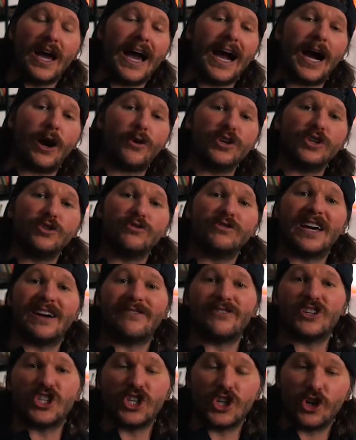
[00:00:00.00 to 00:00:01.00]
How are you
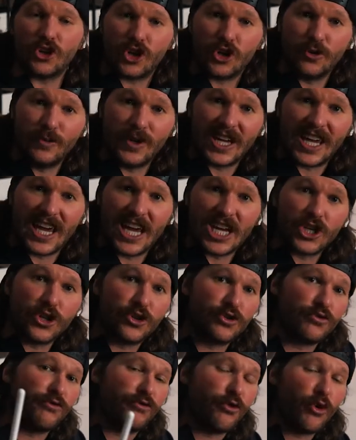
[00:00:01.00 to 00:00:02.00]
leveraging your communication
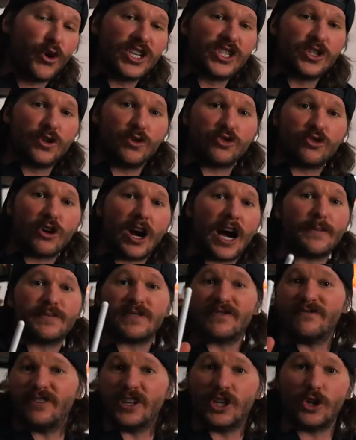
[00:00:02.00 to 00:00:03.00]
through voice note
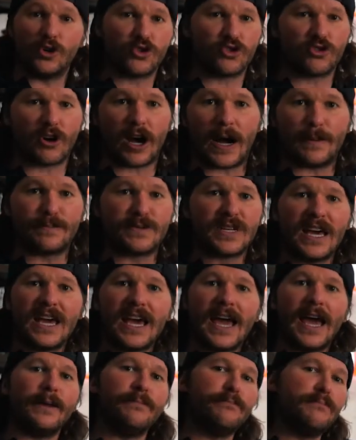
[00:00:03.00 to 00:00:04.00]
drops and video drops
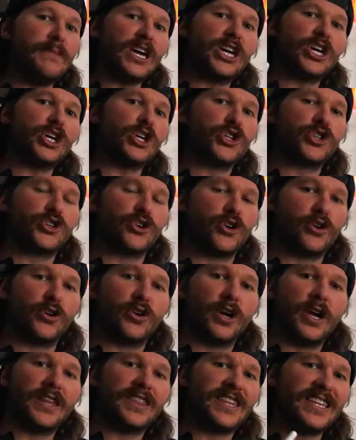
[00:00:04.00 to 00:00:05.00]
and making
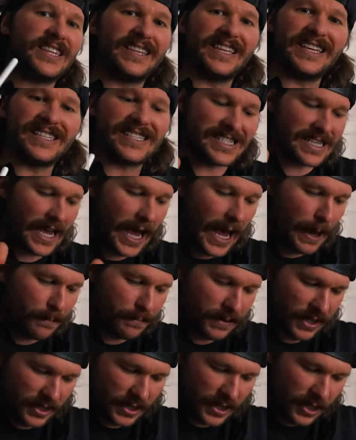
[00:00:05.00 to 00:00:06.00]
sure that this is
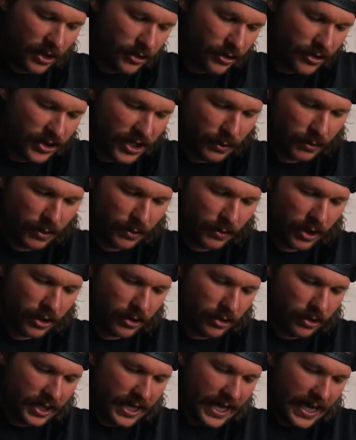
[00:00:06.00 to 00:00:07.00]
happening? The other thing we want to
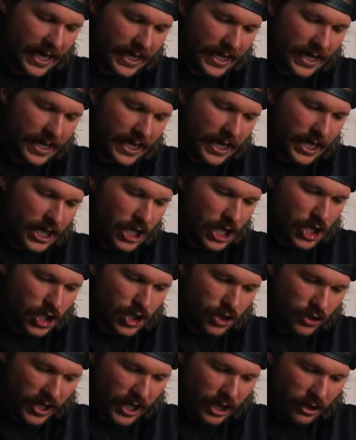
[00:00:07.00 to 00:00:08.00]
look at is
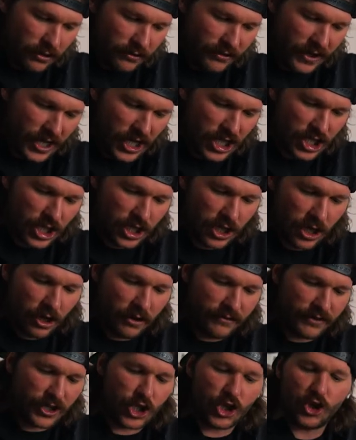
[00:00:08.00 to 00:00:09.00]
your innovation
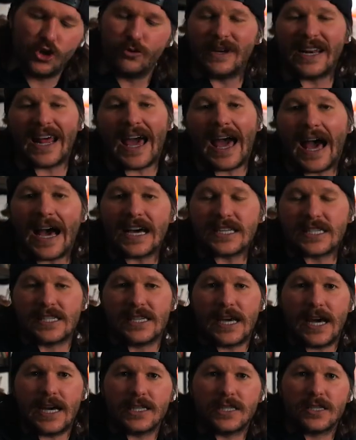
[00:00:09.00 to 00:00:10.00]
of human
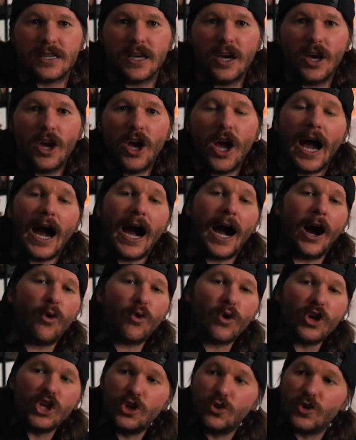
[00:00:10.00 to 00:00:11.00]
assets. How
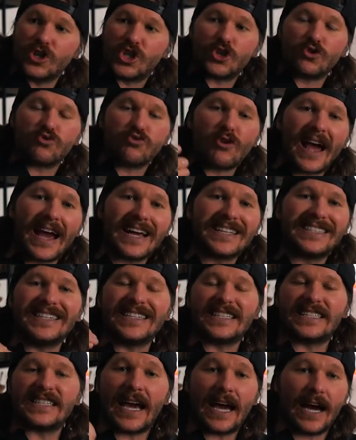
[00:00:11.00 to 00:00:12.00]
are you
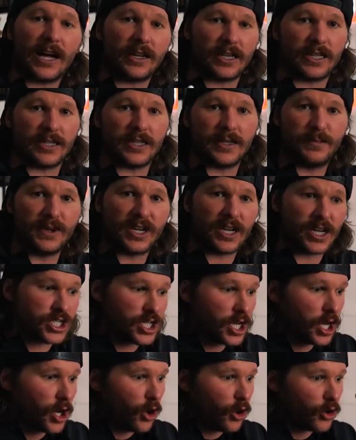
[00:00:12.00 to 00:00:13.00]
attracting talent?
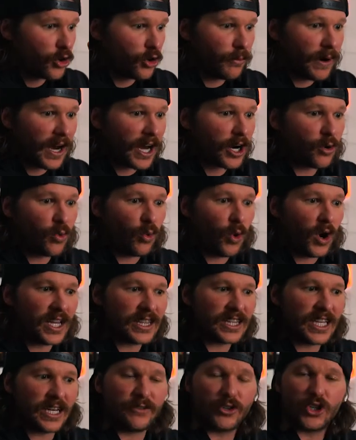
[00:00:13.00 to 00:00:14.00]
Because no matter
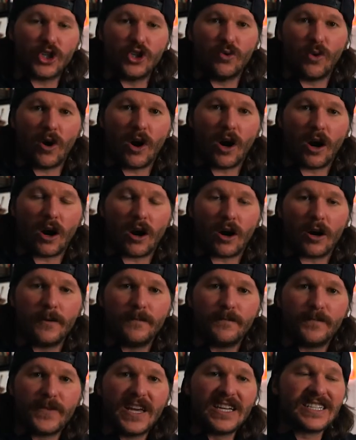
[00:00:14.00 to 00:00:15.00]
what level you are,
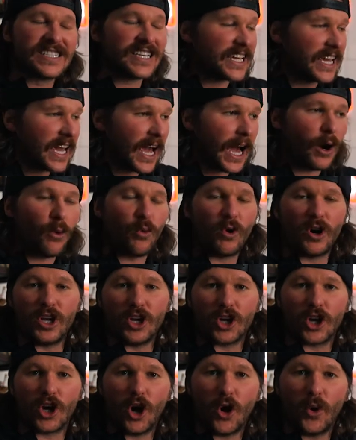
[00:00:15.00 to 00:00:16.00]
to get where
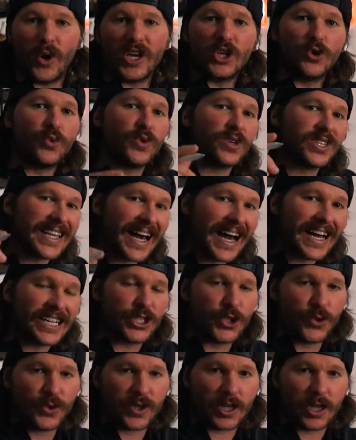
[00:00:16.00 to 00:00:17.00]
you're going, you will not
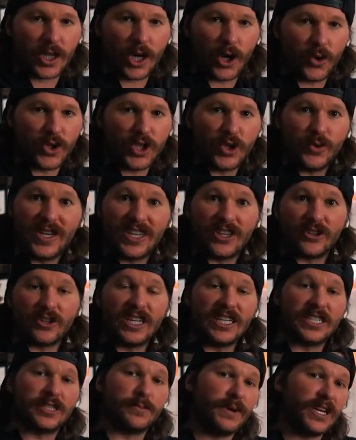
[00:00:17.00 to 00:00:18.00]
do it alone. You either
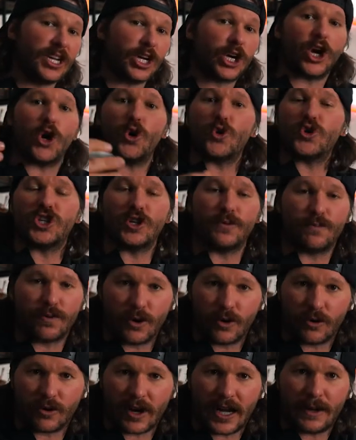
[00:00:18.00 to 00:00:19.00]
need to be in a coaching
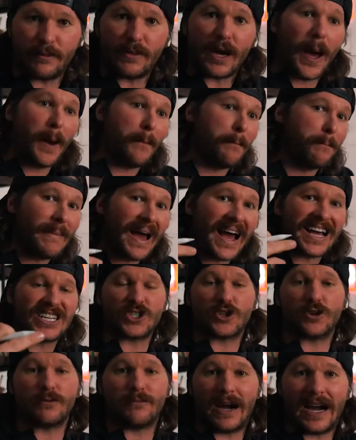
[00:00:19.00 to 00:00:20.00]
program, a
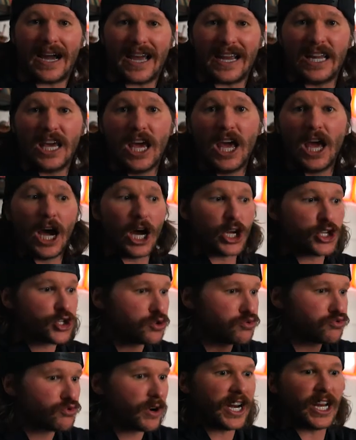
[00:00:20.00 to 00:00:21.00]
mastermind, a
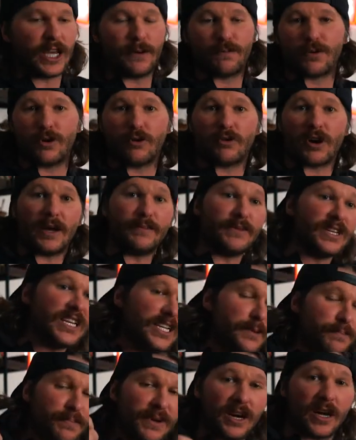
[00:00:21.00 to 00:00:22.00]
training program. You
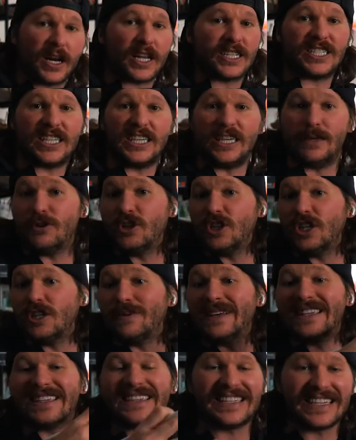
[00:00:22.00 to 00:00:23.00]
need to be on a team. You need to
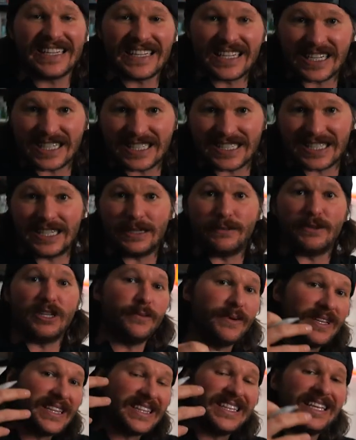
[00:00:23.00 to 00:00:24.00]
be leading a team. You
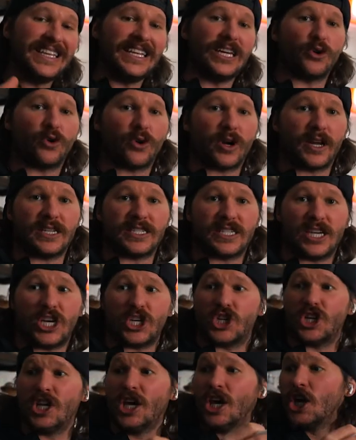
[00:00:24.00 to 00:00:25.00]
need to be leading an
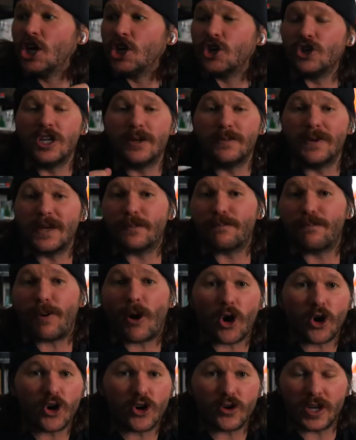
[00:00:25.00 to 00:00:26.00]
organization. You need to be
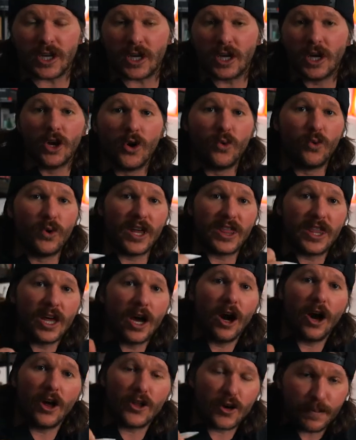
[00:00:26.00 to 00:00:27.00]
partnering with
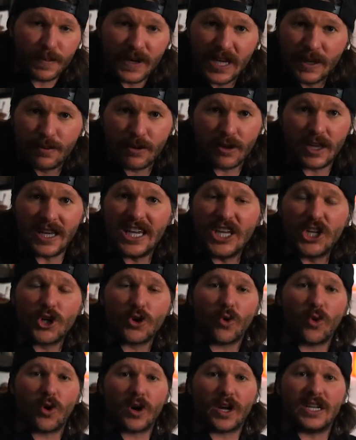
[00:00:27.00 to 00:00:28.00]
other people in
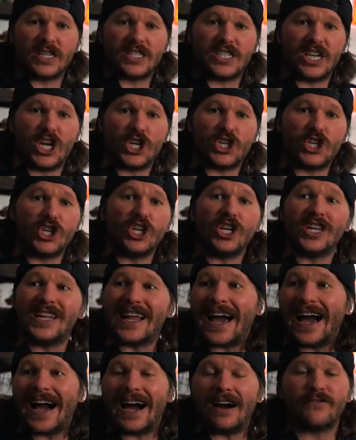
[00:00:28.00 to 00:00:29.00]
your organization. You need to
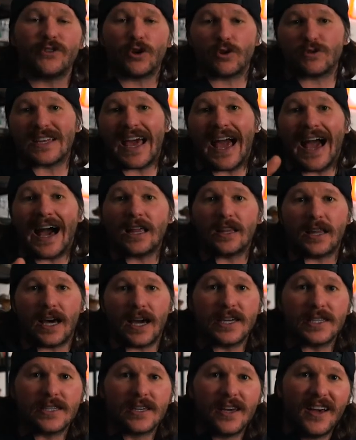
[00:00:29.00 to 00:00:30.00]
have those
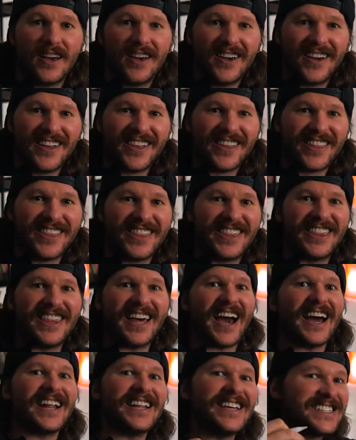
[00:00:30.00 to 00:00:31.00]
allies.
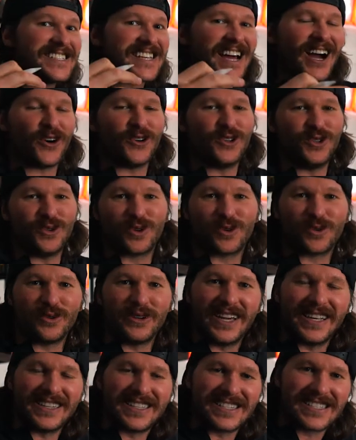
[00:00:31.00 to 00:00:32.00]
That is how you
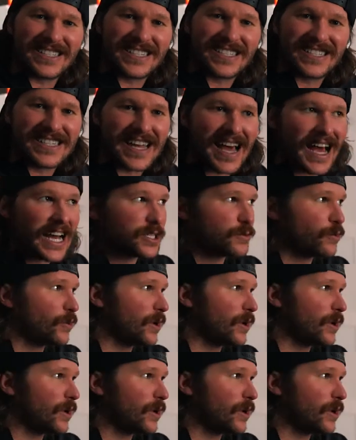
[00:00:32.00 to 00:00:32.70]
create the success.